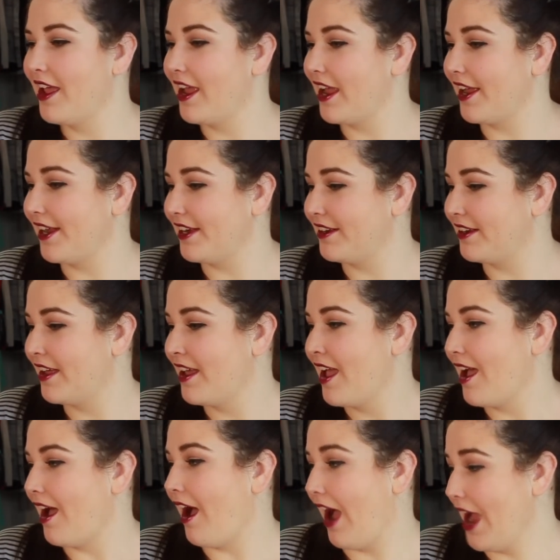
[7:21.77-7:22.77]
And
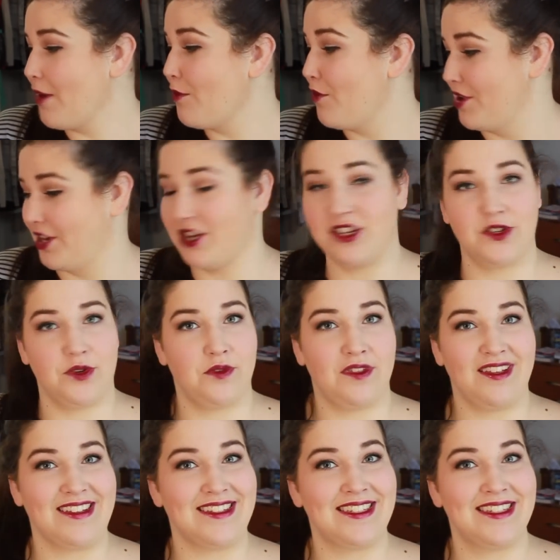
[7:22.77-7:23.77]
I want to do
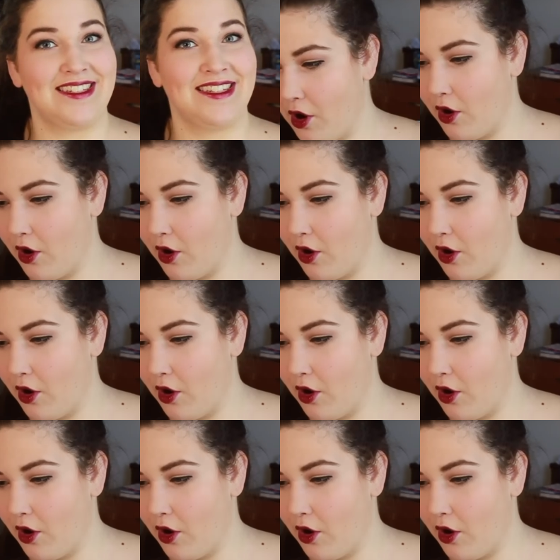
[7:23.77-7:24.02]
this.